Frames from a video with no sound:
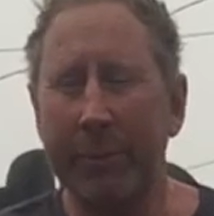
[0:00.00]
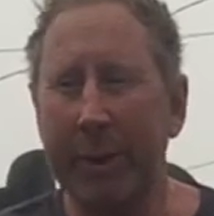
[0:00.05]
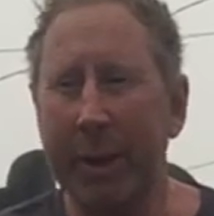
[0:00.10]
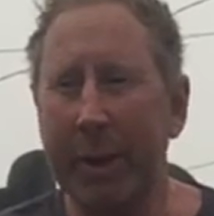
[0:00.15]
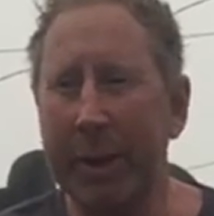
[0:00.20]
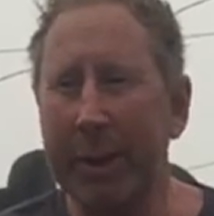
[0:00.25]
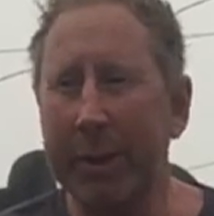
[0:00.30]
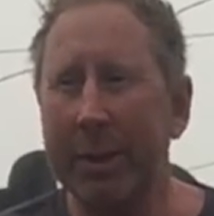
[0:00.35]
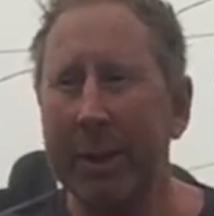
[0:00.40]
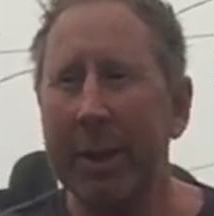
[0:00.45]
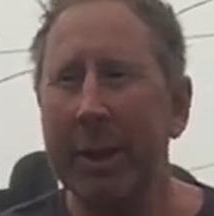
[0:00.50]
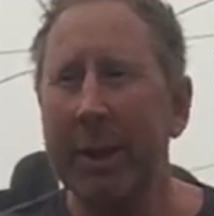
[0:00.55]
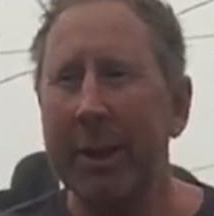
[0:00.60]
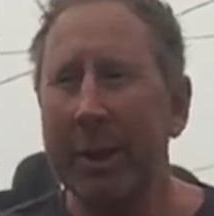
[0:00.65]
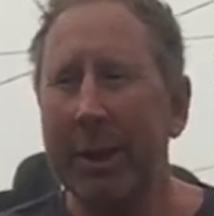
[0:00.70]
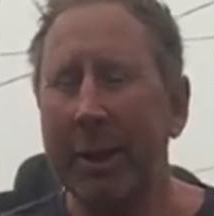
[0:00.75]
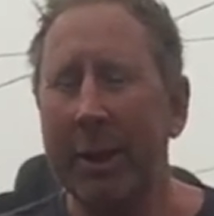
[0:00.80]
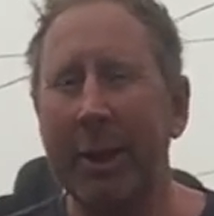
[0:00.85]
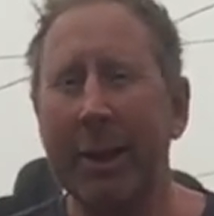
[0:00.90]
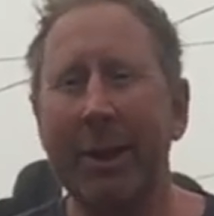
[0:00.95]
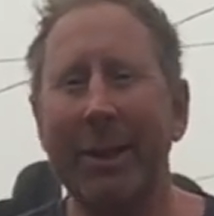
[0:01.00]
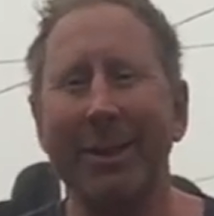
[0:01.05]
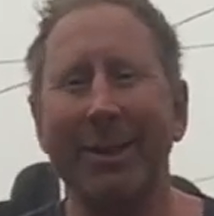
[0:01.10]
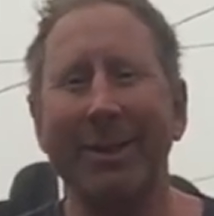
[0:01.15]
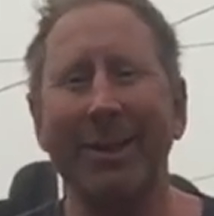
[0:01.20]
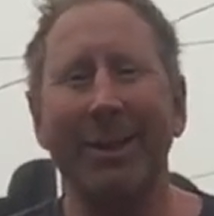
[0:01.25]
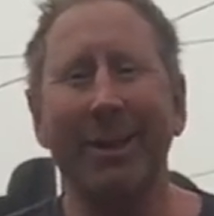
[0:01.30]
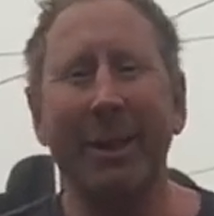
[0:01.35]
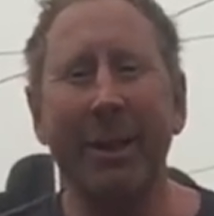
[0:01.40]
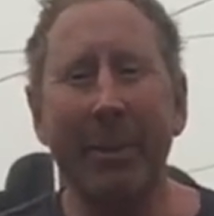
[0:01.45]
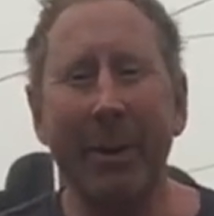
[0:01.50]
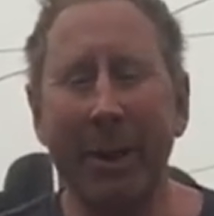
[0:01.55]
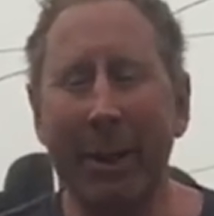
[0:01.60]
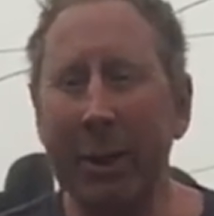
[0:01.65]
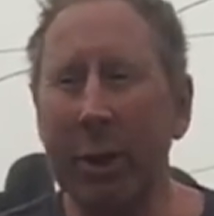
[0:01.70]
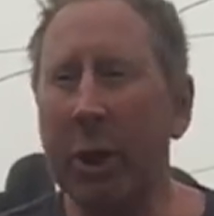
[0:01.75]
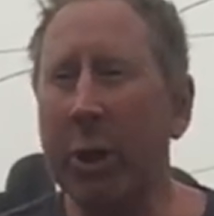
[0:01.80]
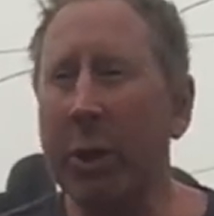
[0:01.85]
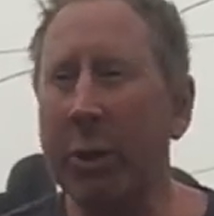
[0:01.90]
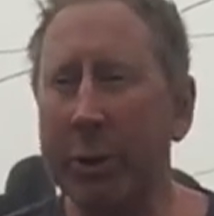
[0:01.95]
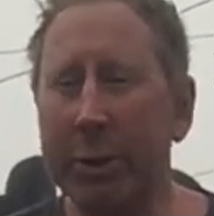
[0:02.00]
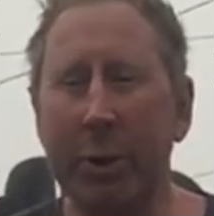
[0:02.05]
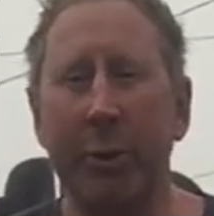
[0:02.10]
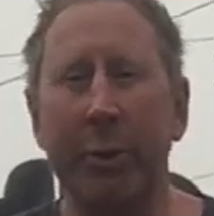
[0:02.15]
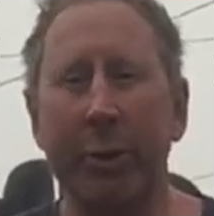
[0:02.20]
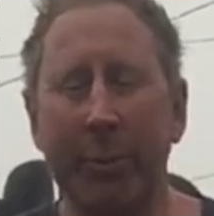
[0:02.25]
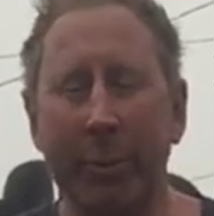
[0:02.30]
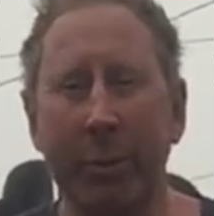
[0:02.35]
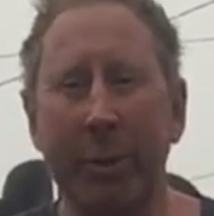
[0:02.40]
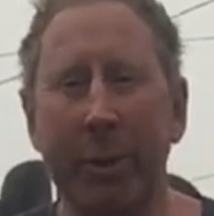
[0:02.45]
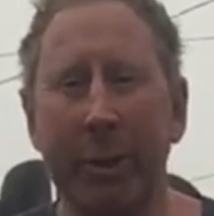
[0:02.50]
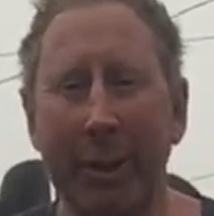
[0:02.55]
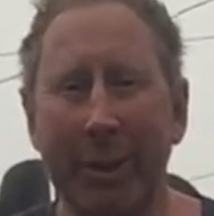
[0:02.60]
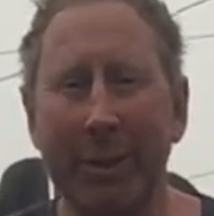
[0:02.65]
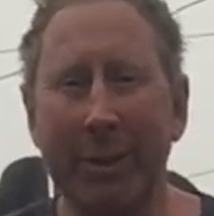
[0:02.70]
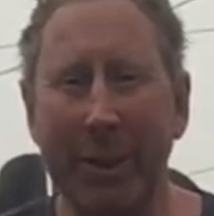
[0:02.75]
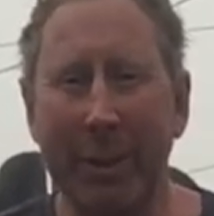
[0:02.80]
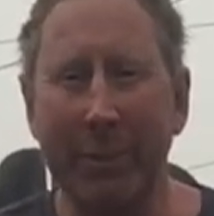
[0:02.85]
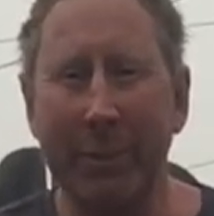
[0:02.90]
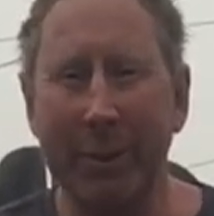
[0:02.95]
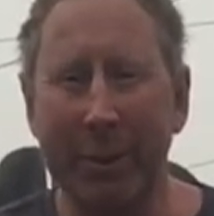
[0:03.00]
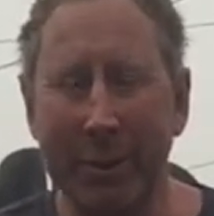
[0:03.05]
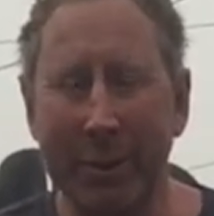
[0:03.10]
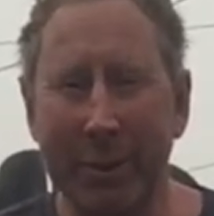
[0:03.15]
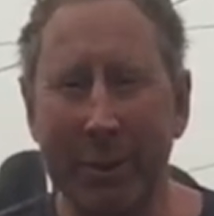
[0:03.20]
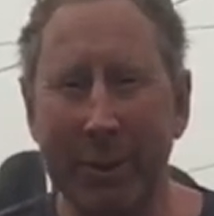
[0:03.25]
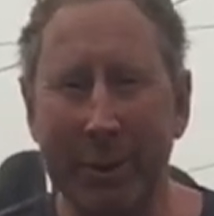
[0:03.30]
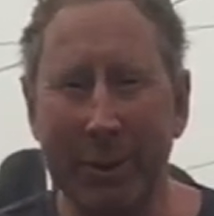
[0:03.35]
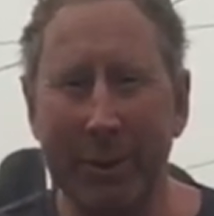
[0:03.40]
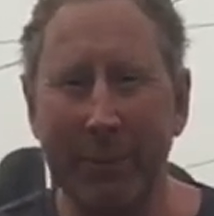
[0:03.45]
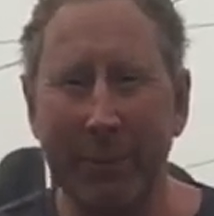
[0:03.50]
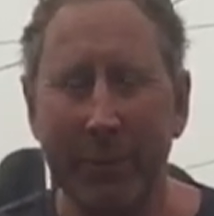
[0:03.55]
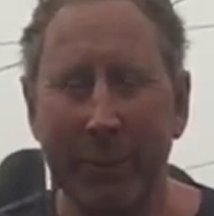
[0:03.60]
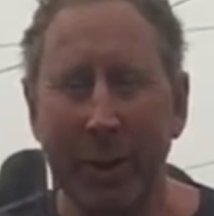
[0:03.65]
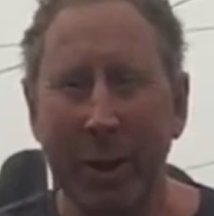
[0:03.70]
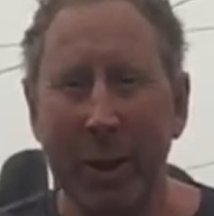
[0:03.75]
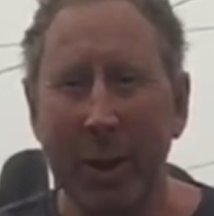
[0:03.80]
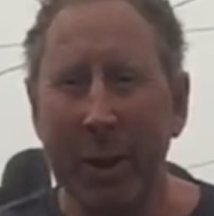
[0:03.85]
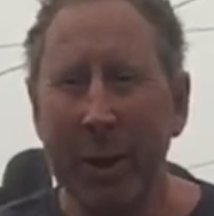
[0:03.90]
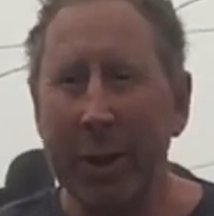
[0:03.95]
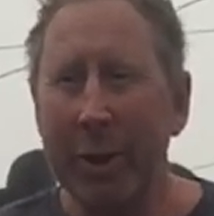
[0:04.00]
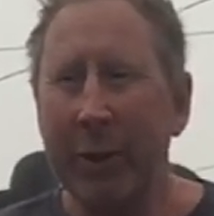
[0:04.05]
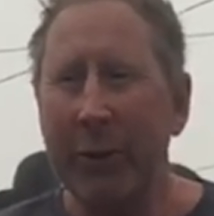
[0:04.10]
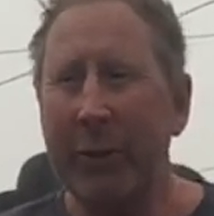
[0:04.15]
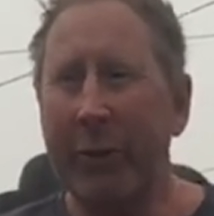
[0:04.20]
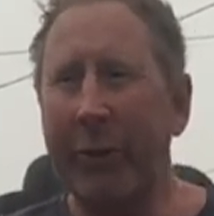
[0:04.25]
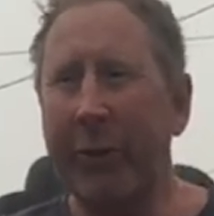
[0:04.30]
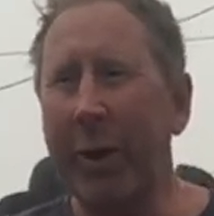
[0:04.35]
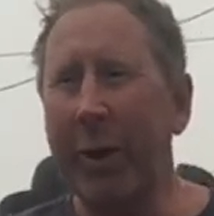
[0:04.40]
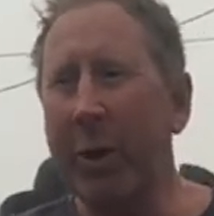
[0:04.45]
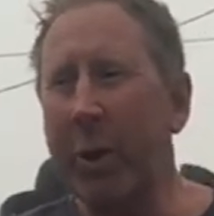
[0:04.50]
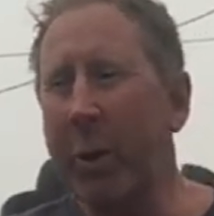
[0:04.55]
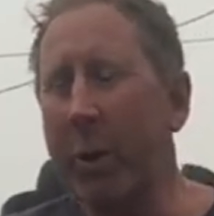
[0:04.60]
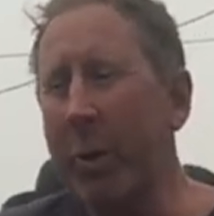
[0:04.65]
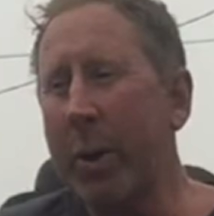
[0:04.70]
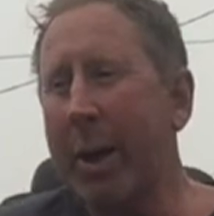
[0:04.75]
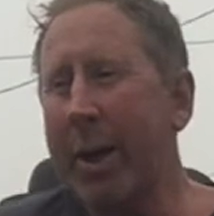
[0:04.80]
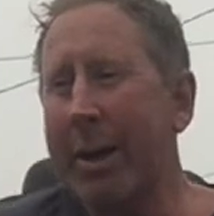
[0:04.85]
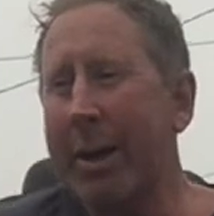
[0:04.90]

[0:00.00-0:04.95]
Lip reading: and it is limiting ozone depleting substances. So